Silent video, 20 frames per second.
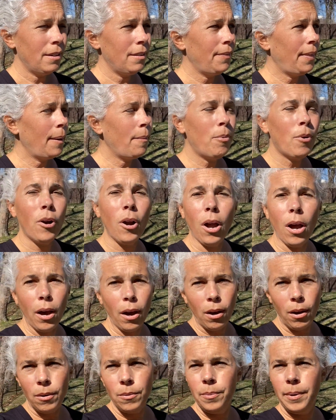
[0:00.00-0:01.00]
they were
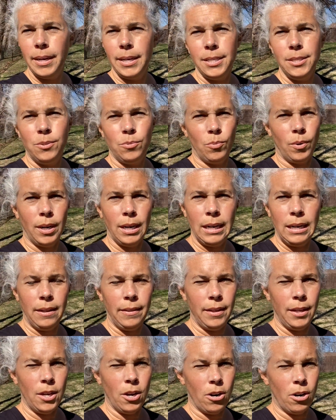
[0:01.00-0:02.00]
always running in
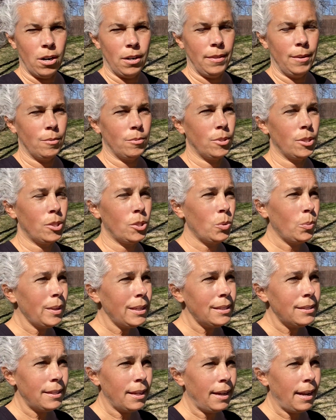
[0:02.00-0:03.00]
the yard. There was a
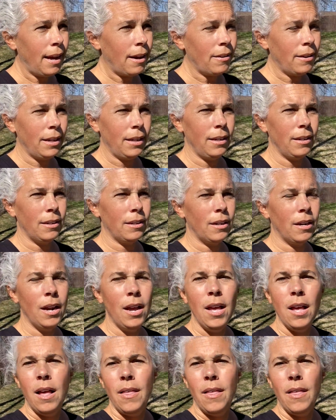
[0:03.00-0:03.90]
swing set out here.